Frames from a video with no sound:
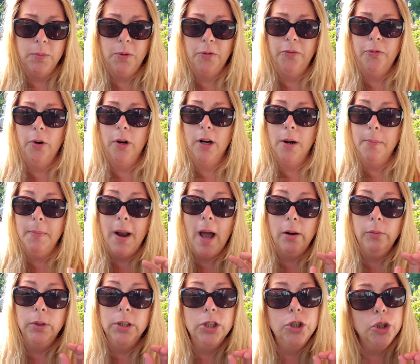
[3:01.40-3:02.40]
before, and I'm
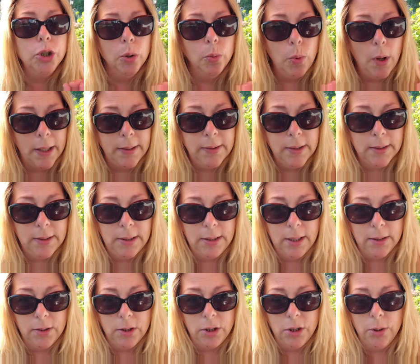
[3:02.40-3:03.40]
not really sure why Scentsy
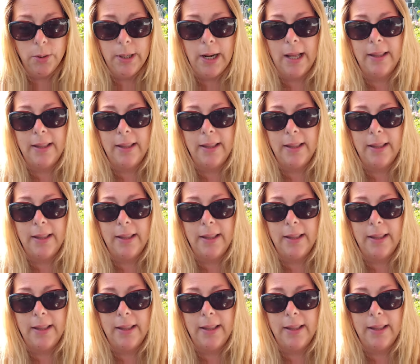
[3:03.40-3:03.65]
doesn't do it.